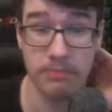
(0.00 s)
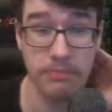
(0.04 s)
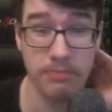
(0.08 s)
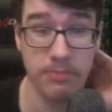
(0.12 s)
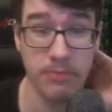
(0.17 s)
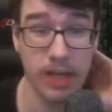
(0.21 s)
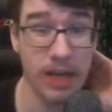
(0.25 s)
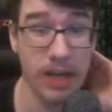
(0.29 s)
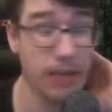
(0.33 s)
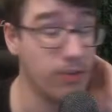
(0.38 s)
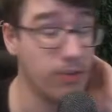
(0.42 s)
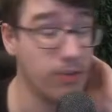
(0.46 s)

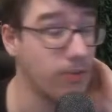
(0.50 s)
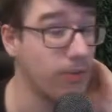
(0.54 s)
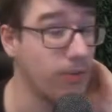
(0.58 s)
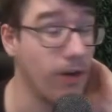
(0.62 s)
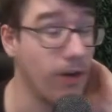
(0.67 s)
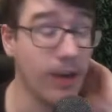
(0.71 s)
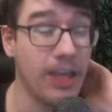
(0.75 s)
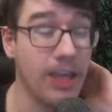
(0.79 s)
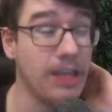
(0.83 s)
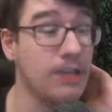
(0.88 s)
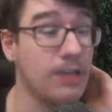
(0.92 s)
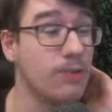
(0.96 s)
It's
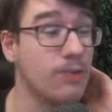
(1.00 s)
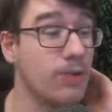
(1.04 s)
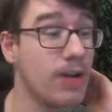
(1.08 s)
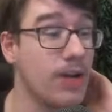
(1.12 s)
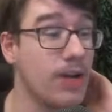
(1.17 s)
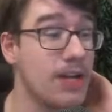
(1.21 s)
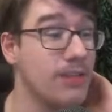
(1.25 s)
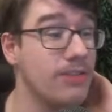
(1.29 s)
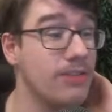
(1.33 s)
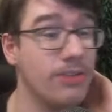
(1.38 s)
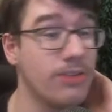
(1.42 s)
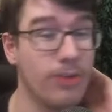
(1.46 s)
fucking
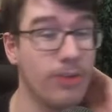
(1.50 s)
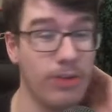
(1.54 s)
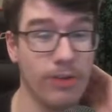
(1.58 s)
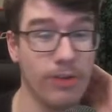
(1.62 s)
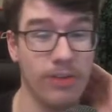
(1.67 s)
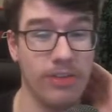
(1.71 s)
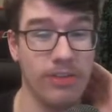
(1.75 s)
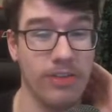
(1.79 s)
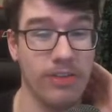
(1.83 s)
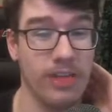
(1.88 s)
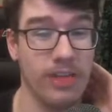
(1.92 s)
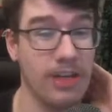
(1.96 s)
great,
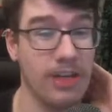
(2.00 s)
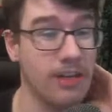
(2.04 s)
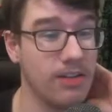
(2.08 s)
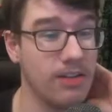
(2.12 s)
honestly.